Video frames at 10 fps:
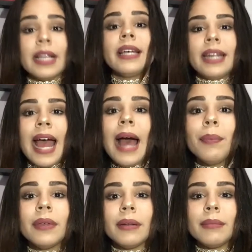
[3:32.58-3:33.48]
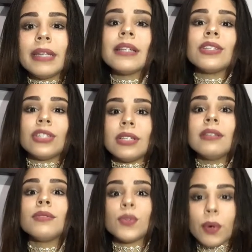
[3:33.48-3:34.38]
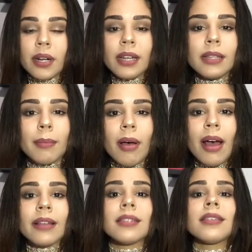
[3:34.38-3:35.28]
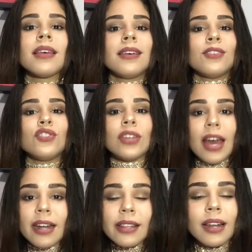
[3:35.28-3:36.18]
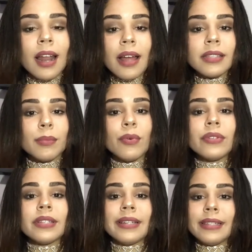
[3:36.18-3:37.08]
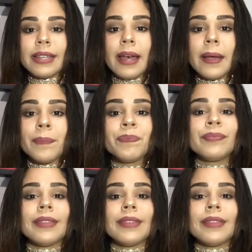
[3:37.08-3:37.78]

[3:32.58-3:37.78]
it can happen because she was sorting in the box, she had it in the closet most of the time.